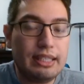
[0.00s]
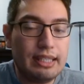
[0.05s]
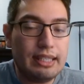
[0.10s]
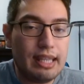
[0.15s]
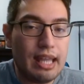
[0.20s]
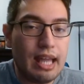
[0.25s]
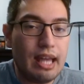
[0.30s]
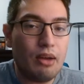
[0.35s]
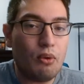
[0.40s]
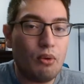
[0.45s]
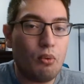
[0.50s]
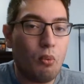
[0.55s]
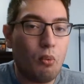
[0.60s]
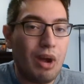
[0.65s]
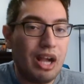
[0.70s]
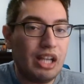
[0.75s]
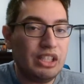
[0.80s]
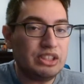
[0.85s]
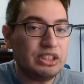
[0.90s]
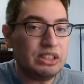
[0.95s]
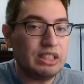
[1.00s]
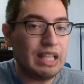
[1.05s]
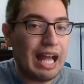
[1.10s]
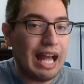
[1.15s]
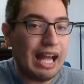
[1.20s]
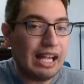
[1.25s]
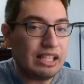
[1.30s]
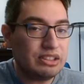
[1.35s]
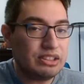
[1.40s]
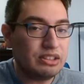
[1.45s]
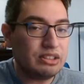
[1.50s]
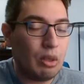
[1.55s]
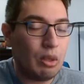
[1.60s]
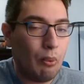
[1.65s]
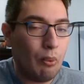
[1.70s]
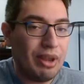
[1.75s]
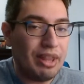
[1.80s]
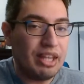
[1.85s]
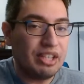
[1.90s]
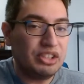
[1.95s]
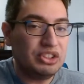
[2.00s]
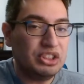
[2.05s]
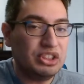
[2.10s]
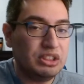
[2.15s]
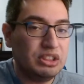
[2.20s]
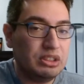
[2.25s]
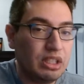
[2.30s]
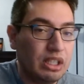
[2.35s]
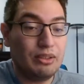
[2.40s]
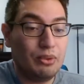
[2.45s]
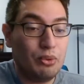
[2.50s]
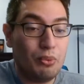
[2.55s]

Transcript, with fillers: get why she acts the way that she does.